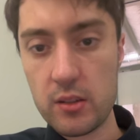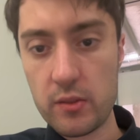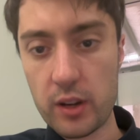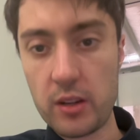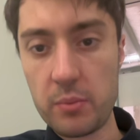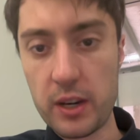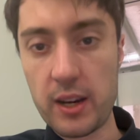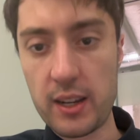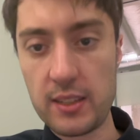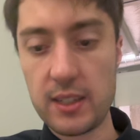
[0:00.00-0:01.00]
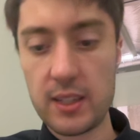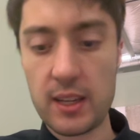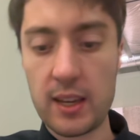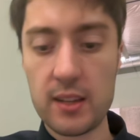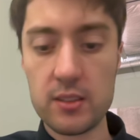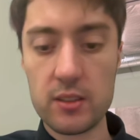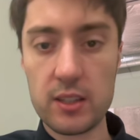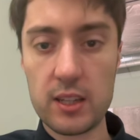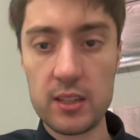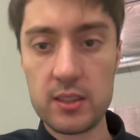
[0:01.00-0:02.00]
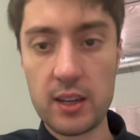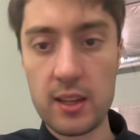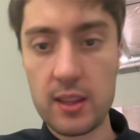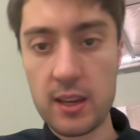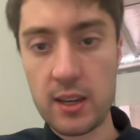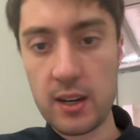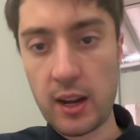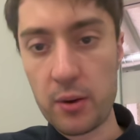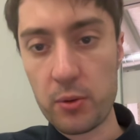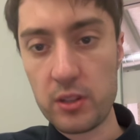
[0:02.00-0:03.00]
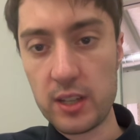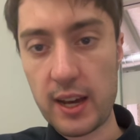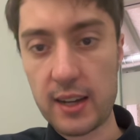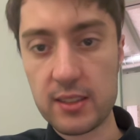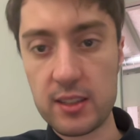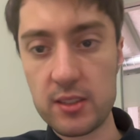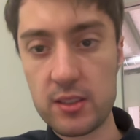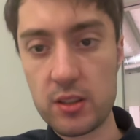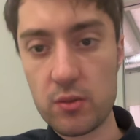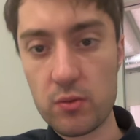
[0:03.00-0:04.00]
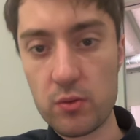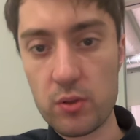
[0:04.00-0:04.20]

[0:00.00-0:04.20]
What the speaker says: find by ID and delete, and then I want to access the